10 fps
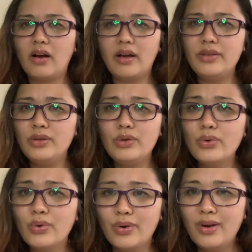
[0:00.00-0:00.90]
I
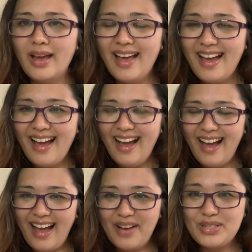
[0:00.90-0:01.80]
knew
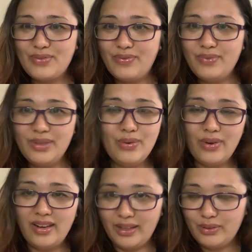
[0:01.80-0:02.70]
a
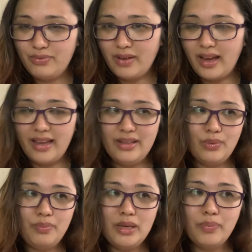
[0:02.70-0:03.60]
lot of I
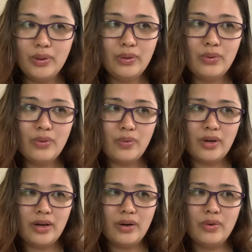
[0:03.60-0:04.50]
knew people who
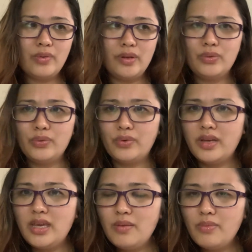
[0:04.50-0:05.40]
were going to
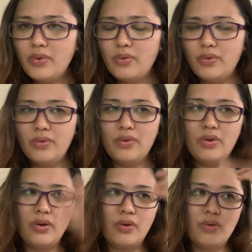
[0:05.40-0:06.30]
chemo,
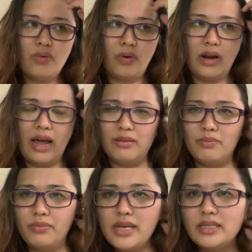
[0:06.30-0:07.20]
who had
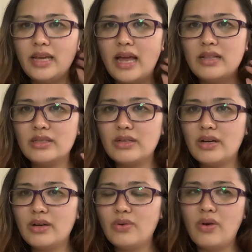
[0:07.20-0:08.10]
breast
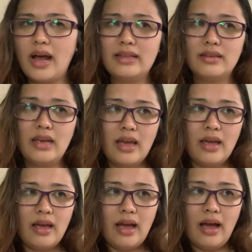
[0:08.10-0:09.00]
cancer, who had
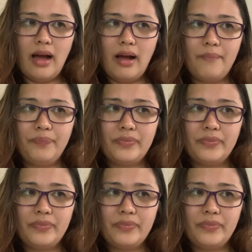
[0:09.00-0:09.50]
a